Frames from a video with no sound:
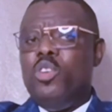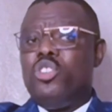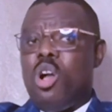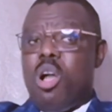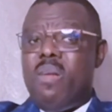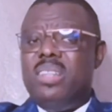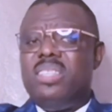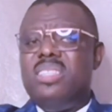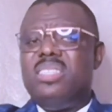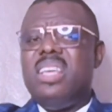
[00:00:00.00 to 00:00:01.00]
future
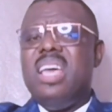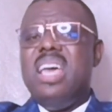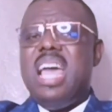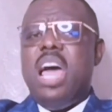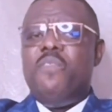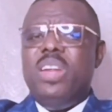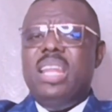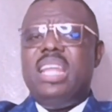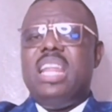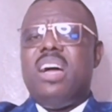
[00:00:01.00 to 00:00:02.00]
occurrences, every
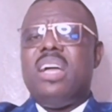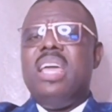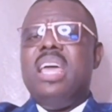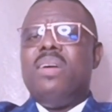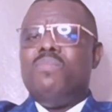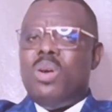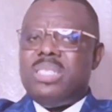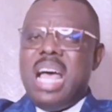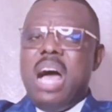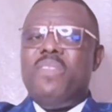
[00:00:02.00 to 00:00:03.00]
leader
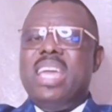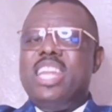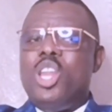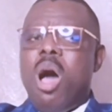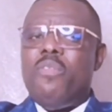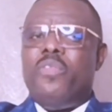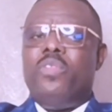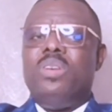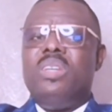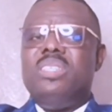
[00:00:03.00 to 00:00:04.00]
must have
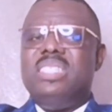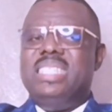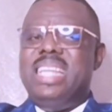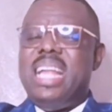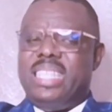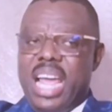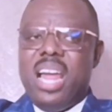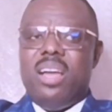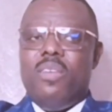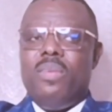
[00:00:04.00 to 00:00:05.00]
enough
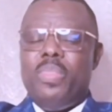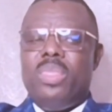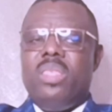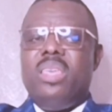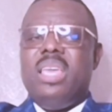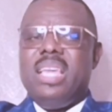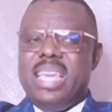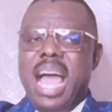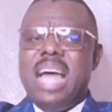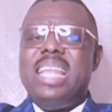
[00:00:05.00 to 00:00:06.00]
data,
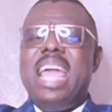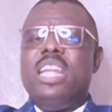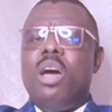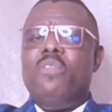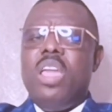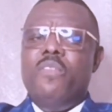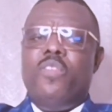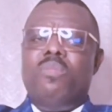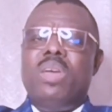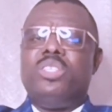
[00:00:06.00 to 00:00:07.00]
gather enough
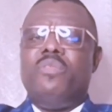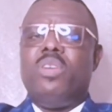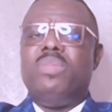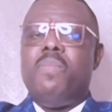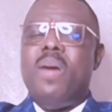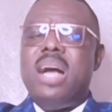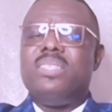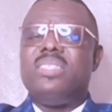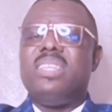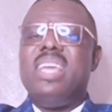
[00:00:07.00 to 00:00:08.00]
information from the
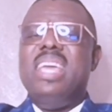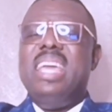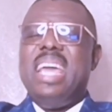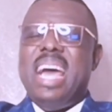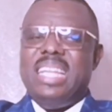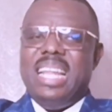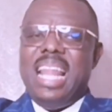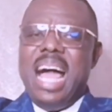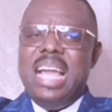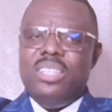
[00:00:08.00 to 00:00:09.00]
past,
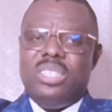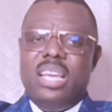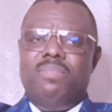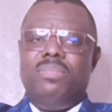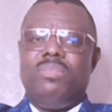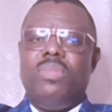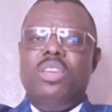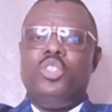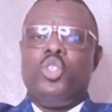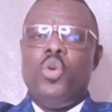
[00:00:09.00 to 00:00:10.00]
analyze them
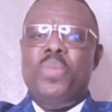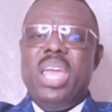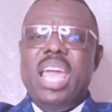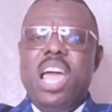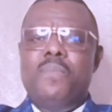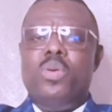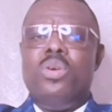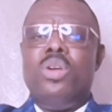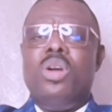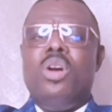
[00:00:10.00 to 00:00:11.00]
to be
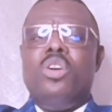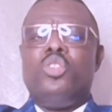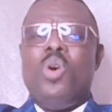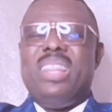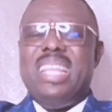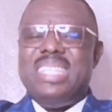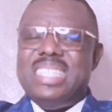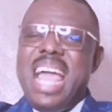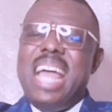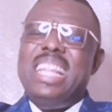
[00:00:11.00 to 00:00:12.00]
able to
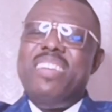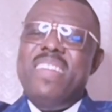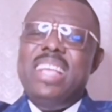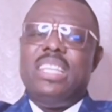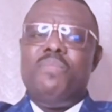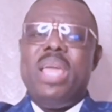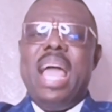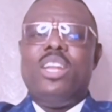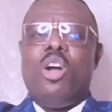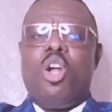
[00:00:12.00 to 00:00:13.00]
understand the reason
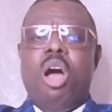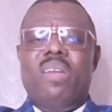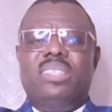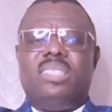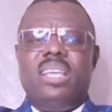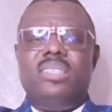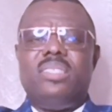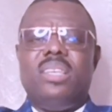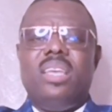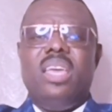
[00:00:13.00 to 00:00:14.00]
behind
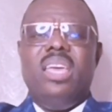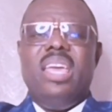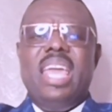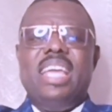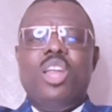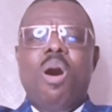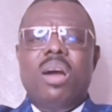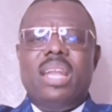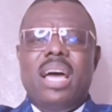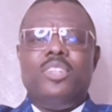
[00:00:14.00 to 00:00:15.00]
occurrences in
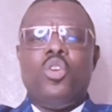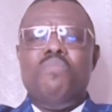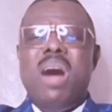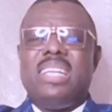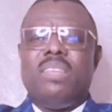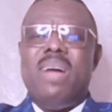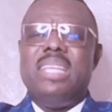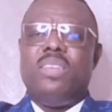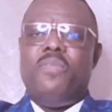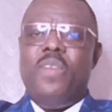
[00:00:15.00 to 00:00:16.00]
order to
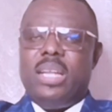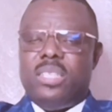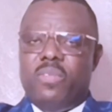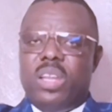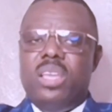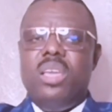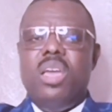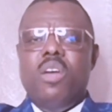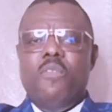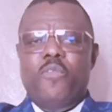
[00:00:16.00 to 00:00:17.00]
maximize effectively
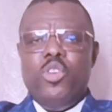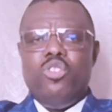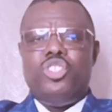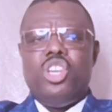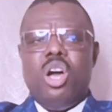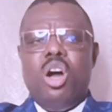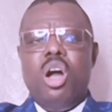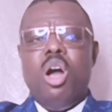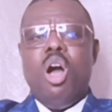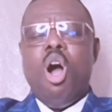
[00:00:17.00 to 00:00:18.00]
future
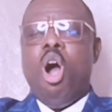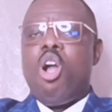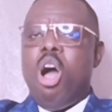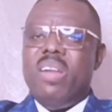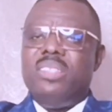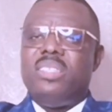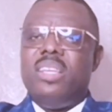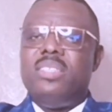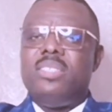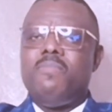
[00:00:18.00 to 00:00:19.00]

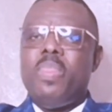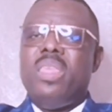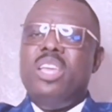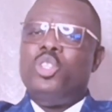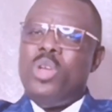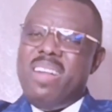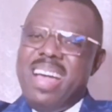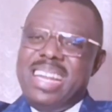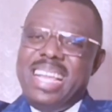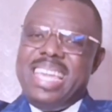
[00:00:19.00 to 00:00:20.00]
occurrences, to
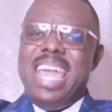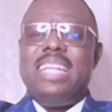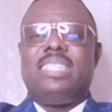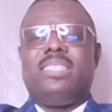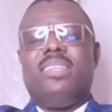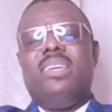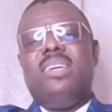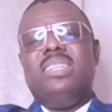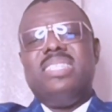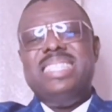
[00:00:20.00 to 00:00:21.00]
eradicate
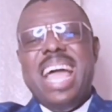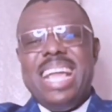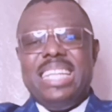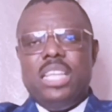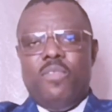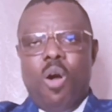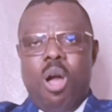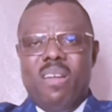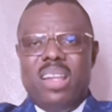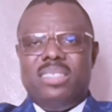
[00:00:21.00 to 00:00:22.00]
negative
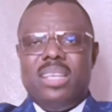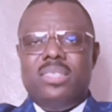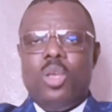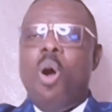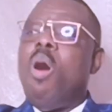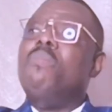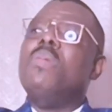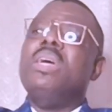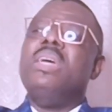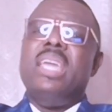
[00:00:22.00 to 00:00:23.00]
occurrences, or
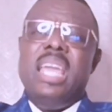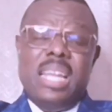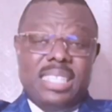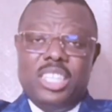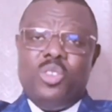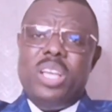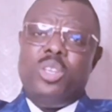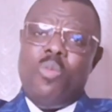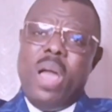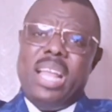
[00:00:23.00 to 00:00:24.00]
in a
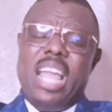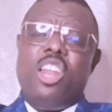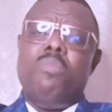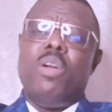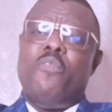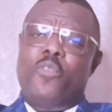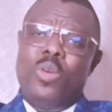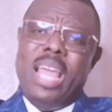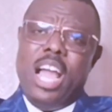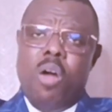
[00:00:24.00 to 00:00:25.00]
situation where it cannot be
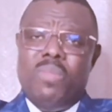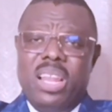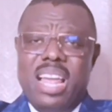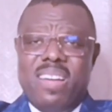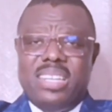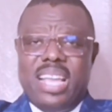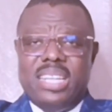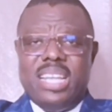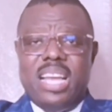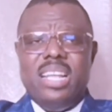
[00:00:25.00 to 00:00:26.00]
fully and completely
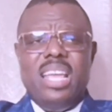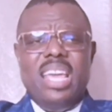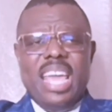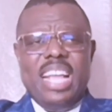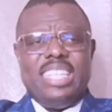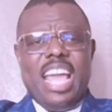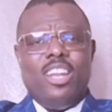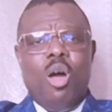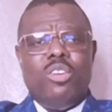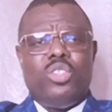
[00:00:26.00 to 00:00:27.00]
eradicated, it
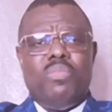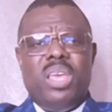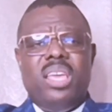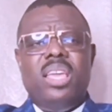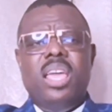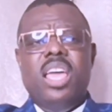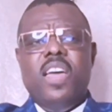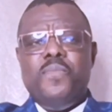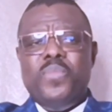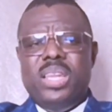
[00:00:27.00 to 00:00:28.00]
can also be
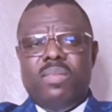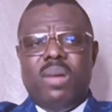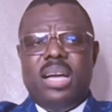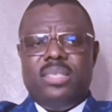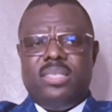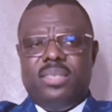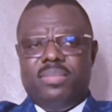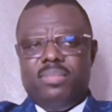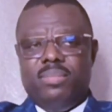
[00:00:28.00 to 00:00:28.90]
minimized.